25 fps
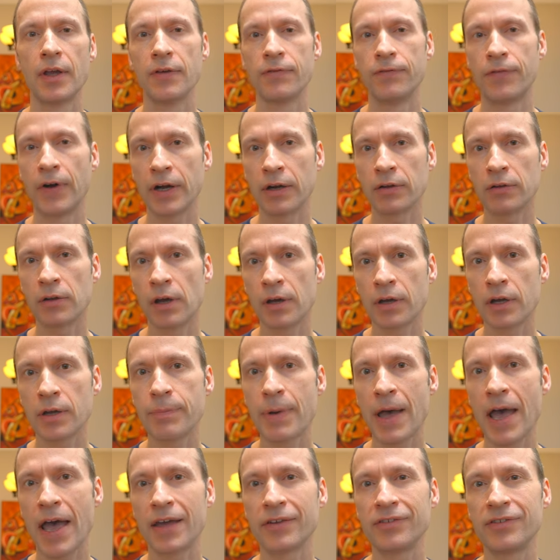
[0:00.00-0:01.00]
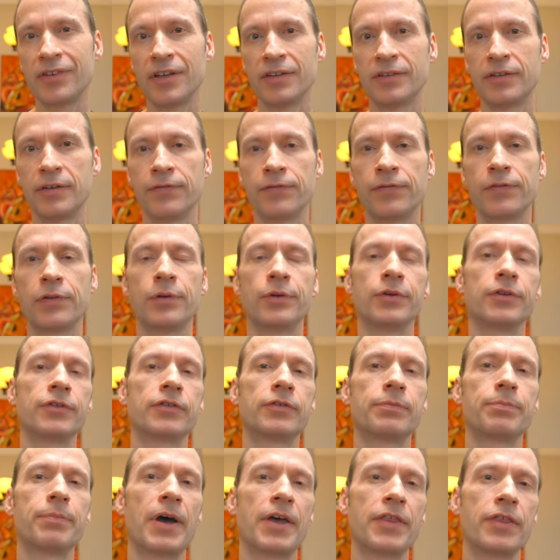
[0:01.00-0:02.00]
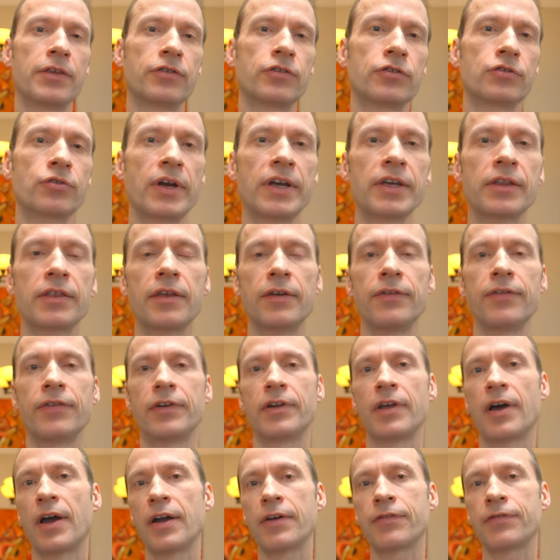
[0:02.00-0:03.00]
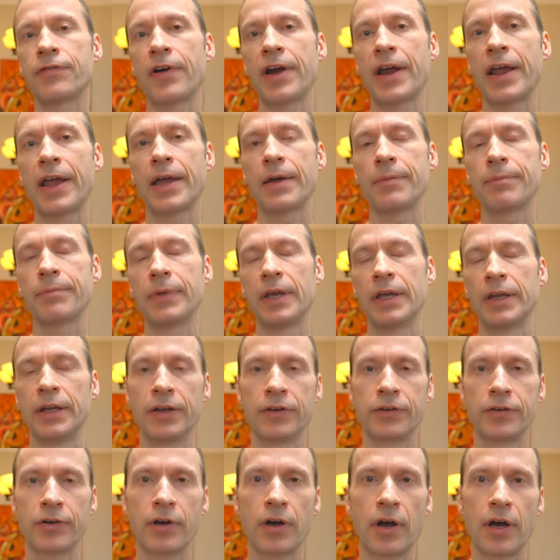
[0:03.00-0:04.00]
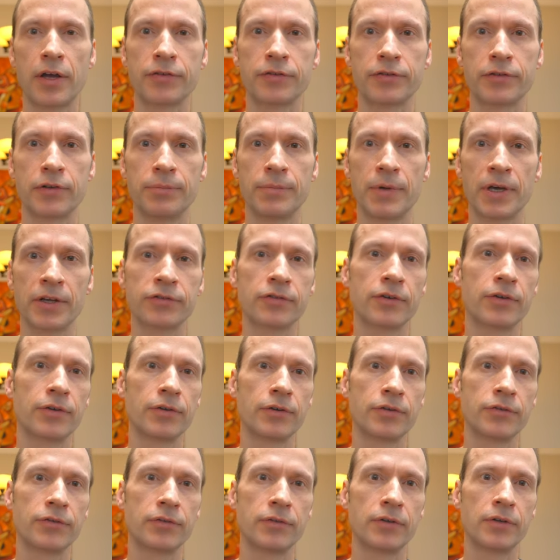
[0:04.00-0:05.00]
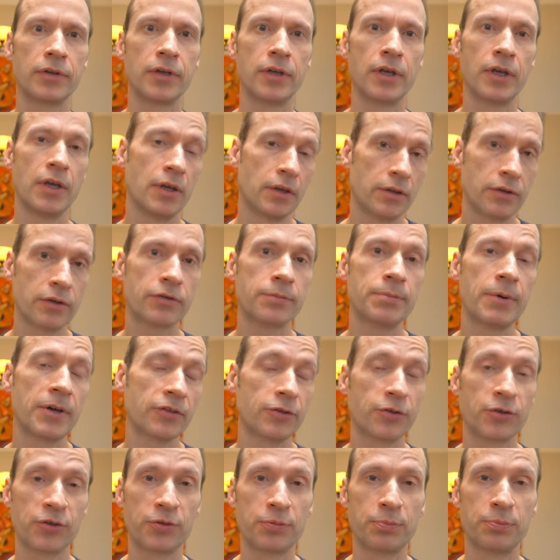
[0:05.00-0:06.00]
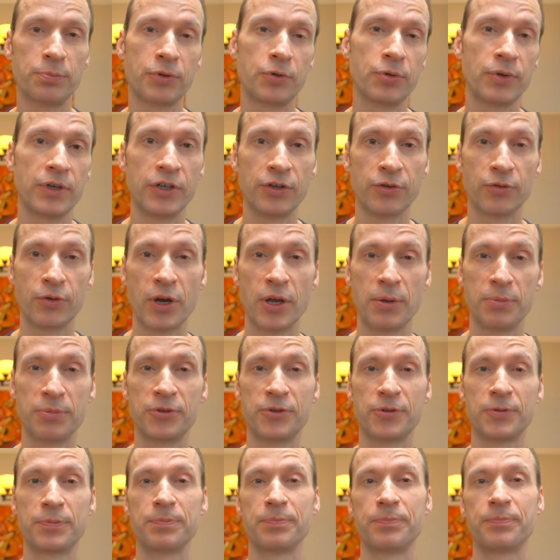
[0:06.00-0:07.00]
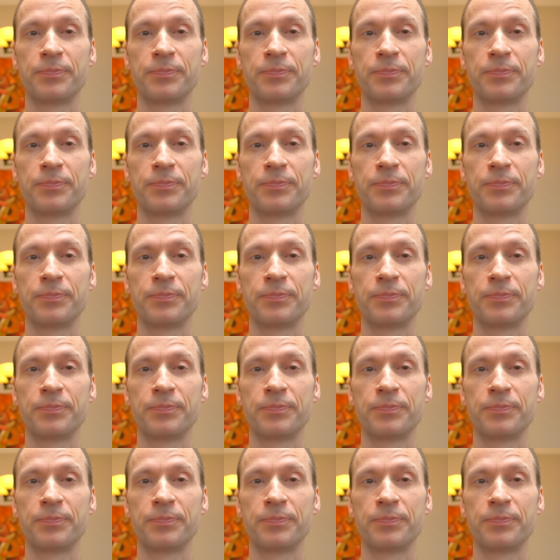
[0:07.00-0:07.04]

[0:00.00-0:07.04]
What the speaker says: Vital lung capacity is influenced by the strength of your diaphragm and intercostal muscles, those muscles between your ribs.